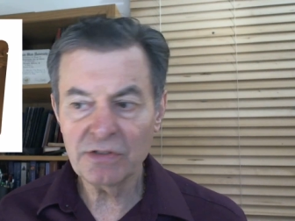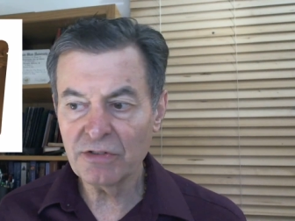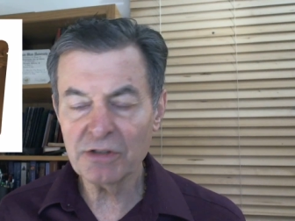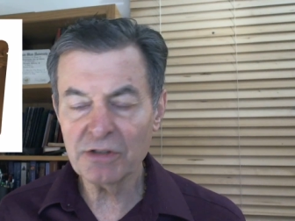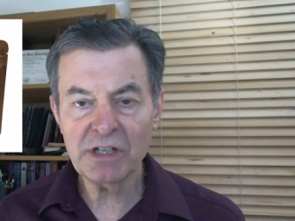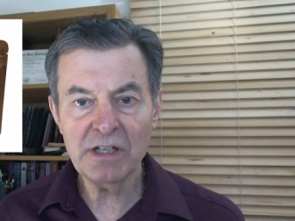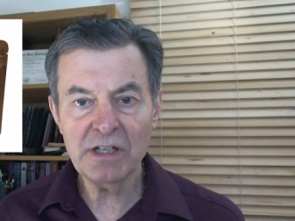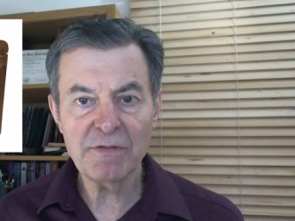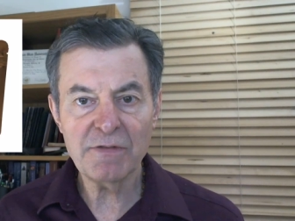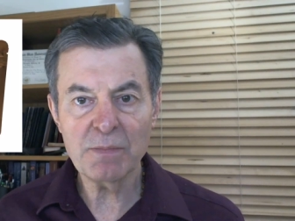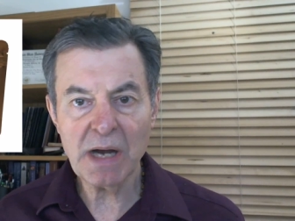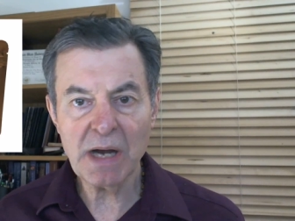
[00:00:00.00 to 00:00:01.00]
is 13
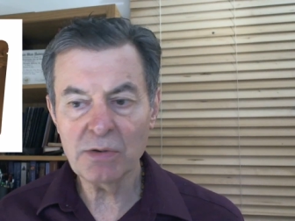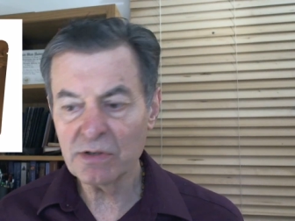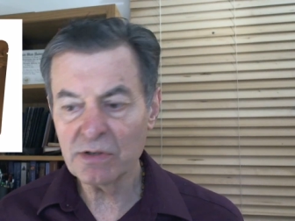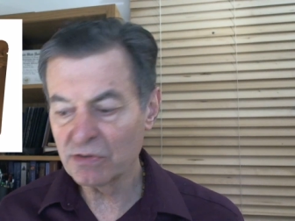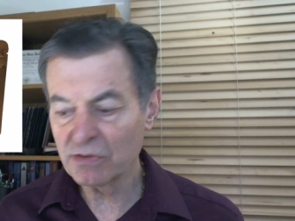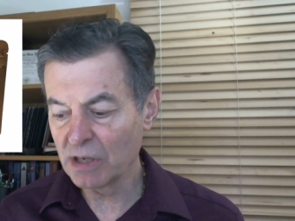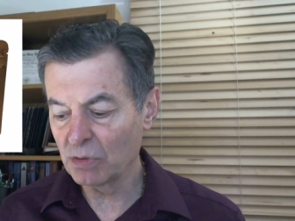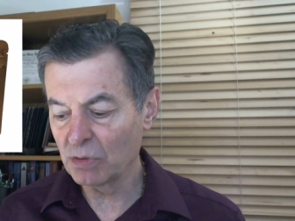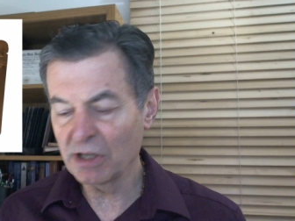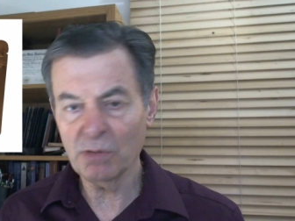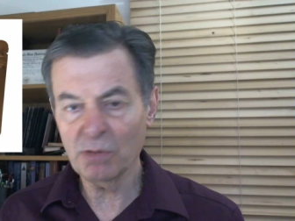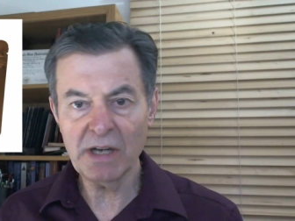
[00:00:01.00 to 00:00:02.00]
different powders that will
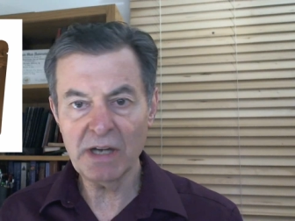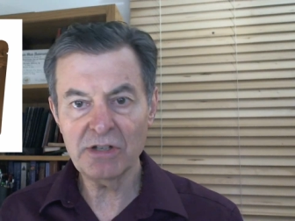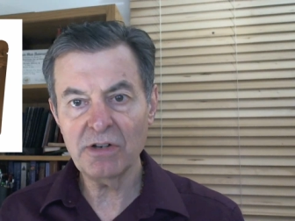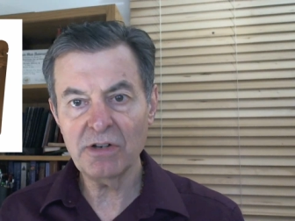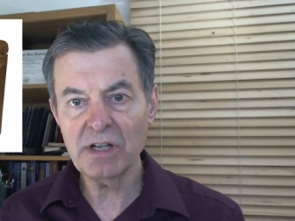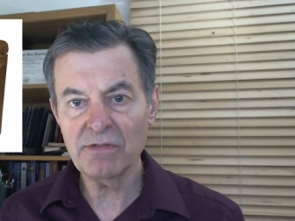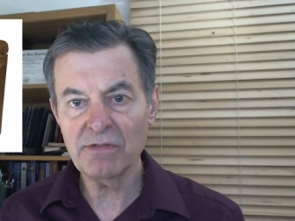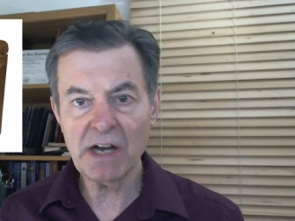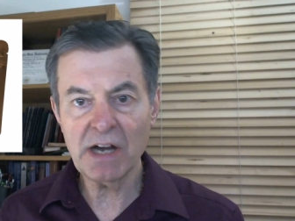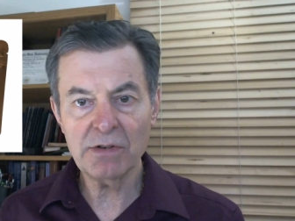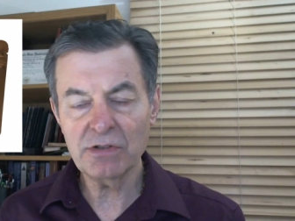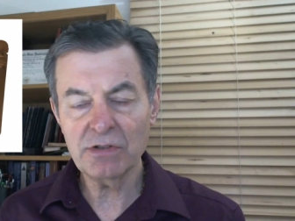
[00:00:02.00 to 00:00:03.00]
kill bacteria,
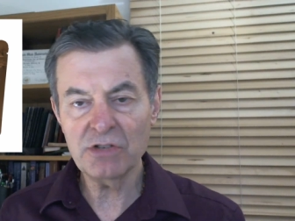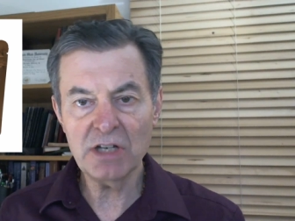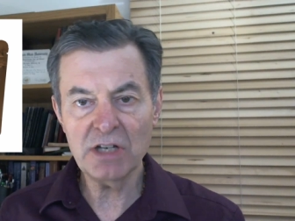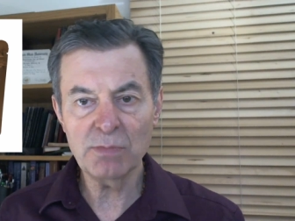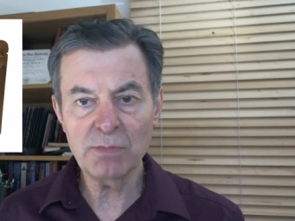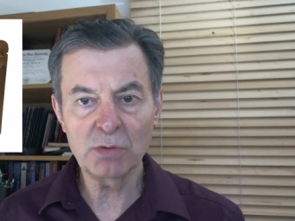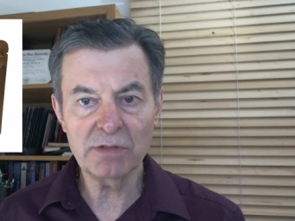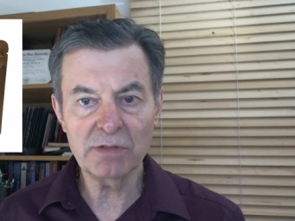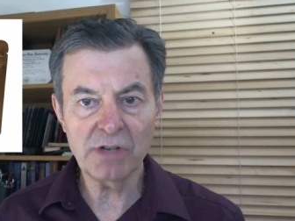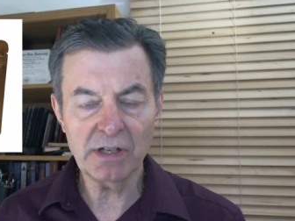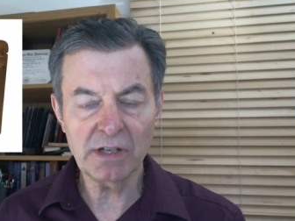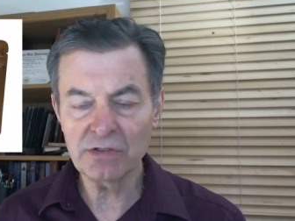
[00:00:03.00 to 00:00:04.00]
viruses, yeast, mold, and
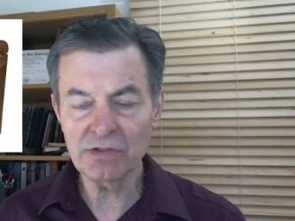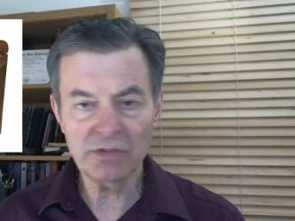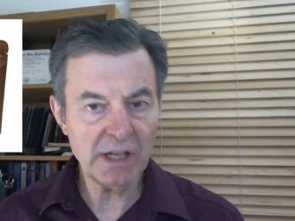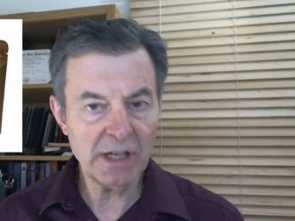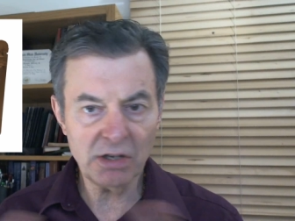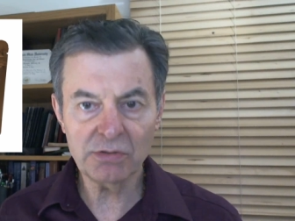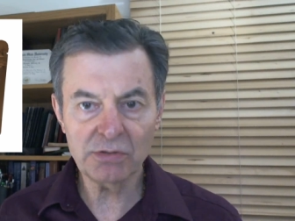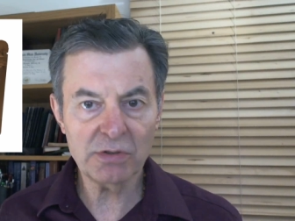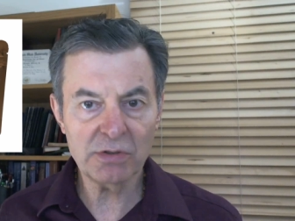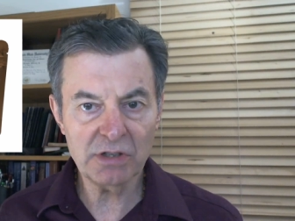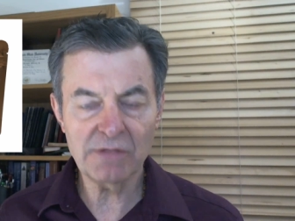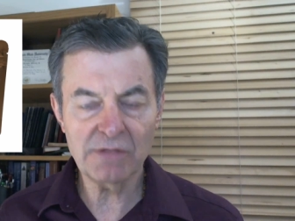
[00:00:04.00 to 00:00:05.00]
fungus. It's got all
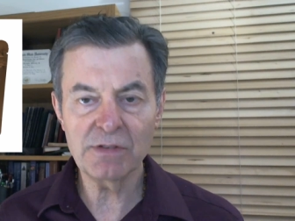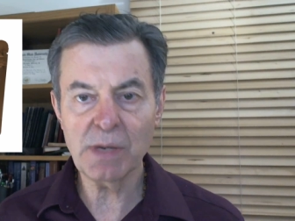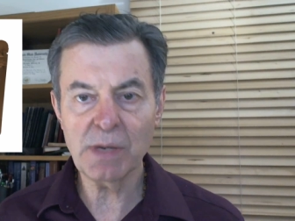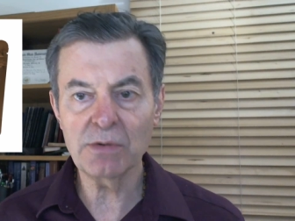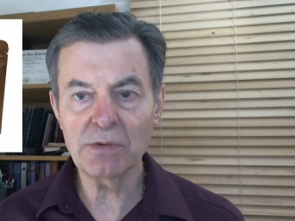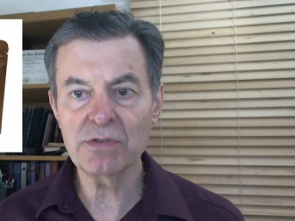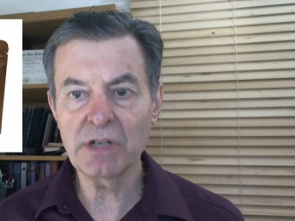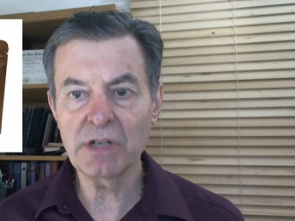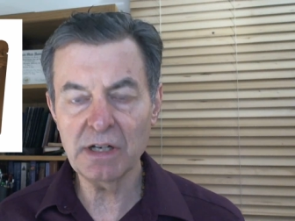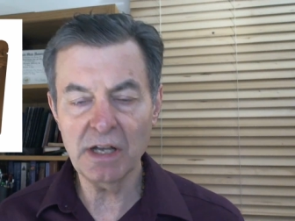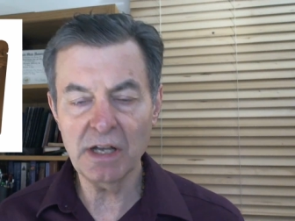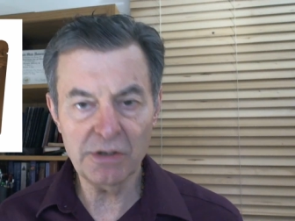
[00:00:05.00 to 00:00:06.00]
sorts of different powders in
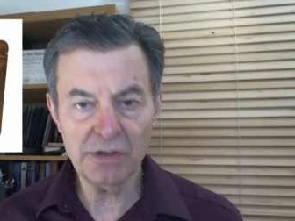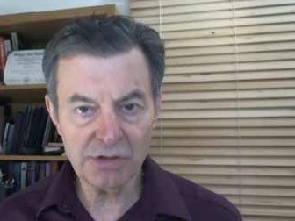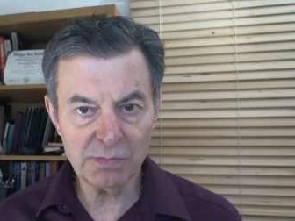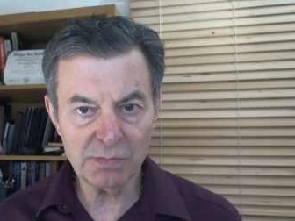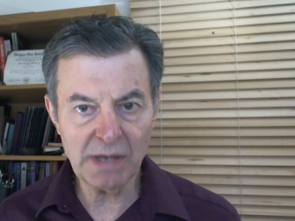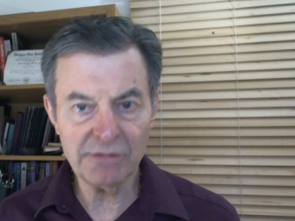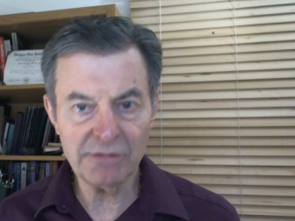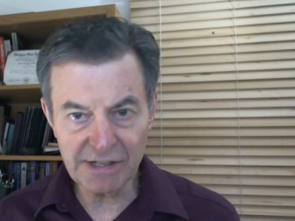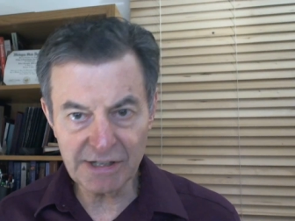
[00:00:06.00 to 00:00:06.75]
it, and they're just meant for